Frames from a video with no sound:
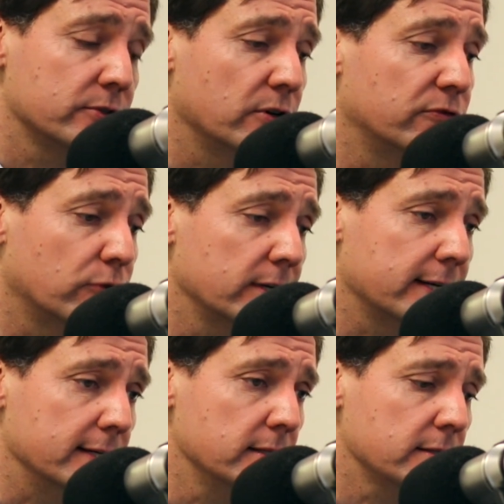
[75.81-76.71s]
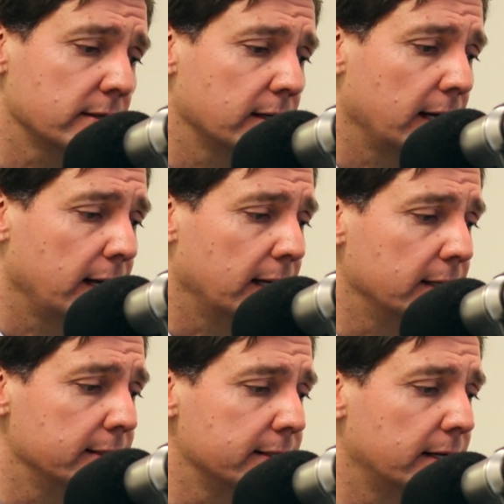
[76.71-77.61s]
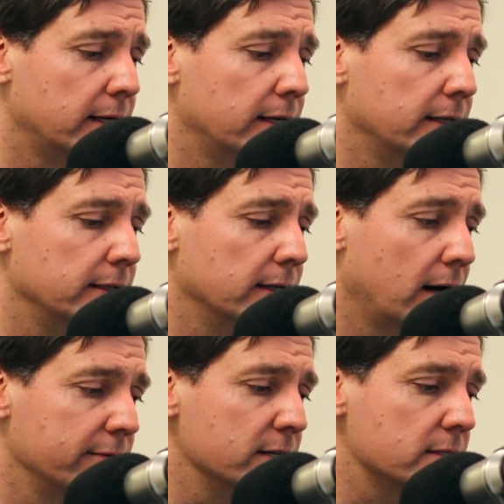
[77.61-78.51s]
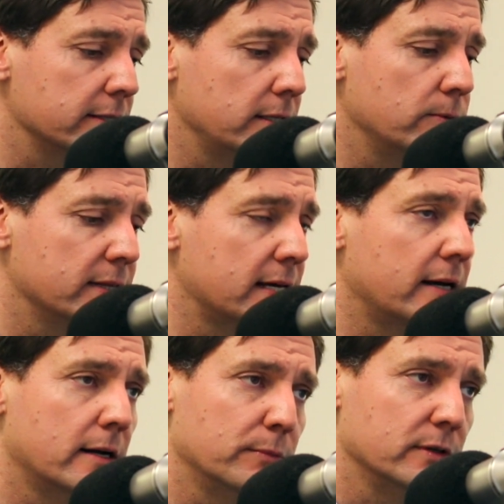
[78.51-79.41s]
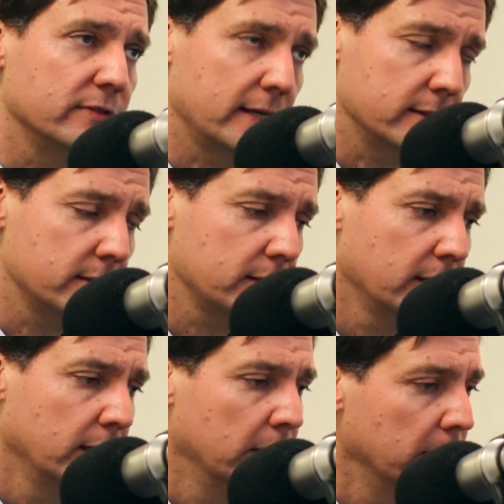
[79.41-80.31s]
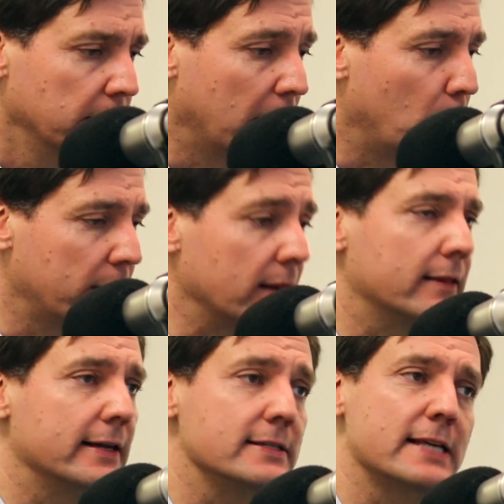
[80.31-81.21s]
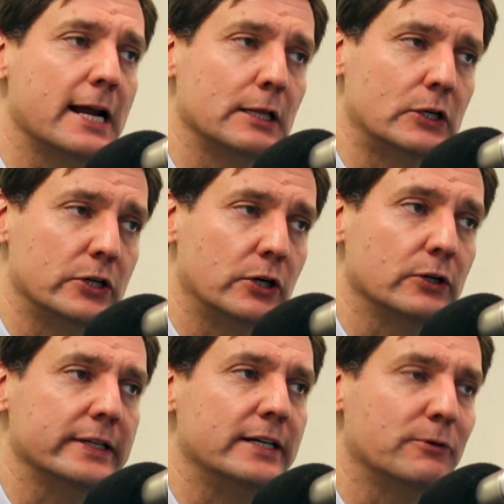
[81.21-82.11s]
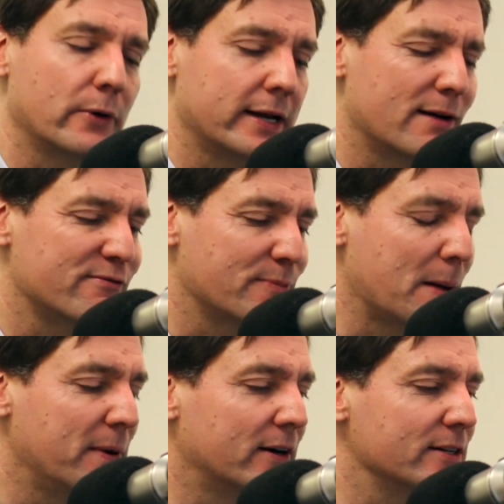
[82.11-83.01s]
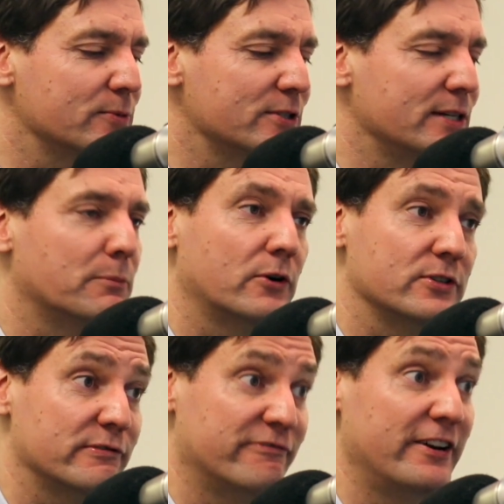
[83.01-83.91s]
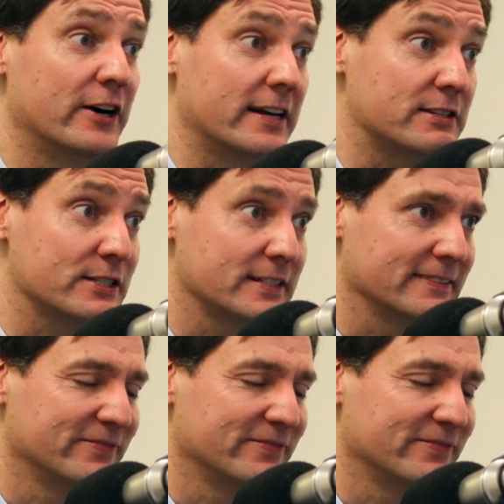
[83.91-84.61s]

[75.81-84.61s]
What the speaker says: So 4 kids. And obviously with that number of kids, one of the things that I learned early growing up from my parents was the importance of fairness.